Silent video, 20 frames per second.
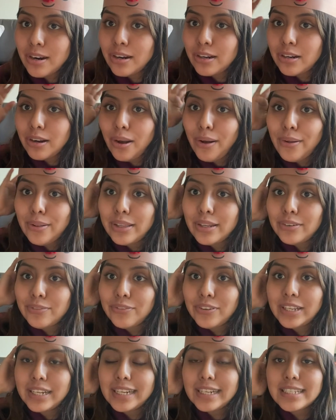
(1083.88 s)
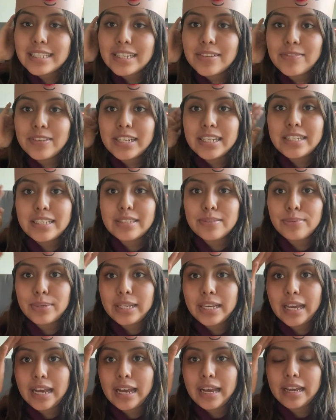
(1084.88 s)
are all our fun activities
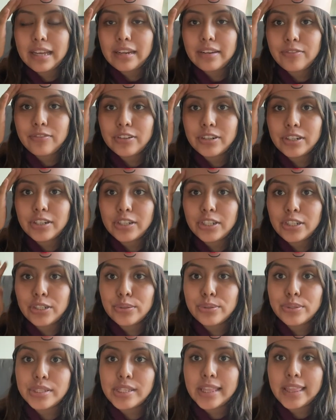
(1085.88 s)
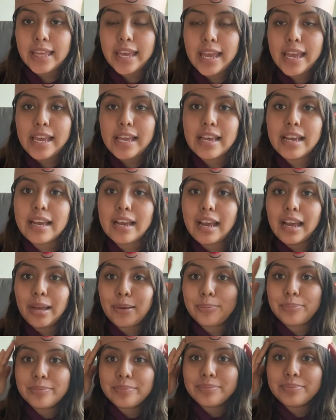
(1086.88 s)
we had for you today.
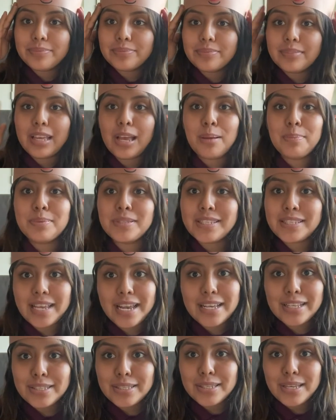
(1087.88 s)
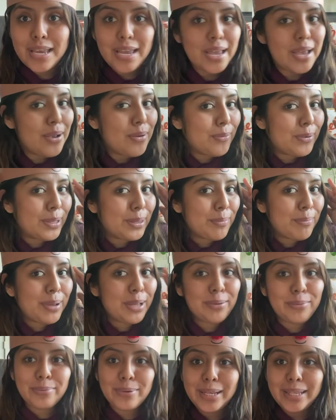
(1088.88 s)
I'm obsessed with
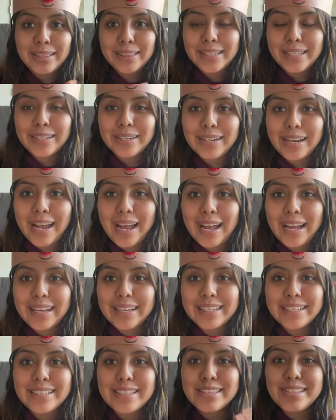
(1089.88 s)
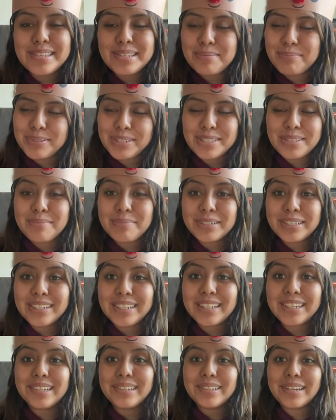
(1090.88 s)
my reindeer hat. It's super, super
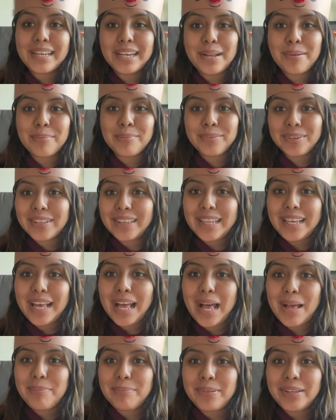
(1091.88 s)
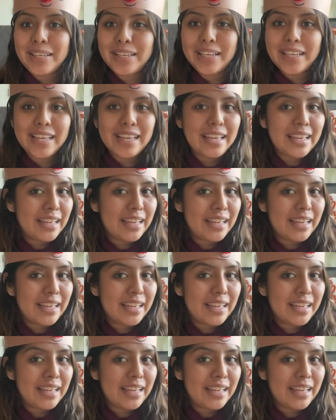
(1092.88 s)
cute and I'm really happy